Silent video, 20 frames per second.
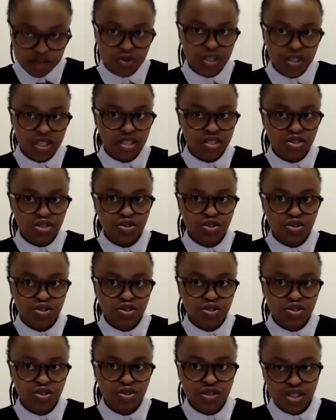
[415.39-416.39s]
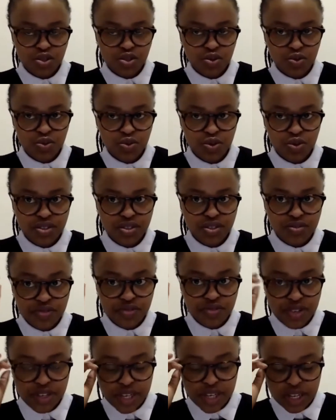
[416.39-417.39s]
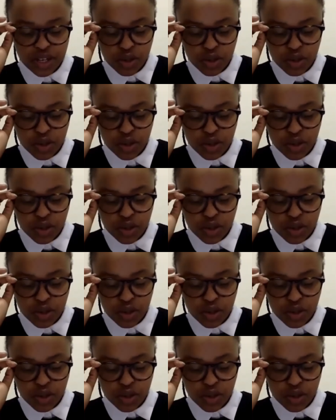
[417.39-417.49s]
We need to use this word very loosely.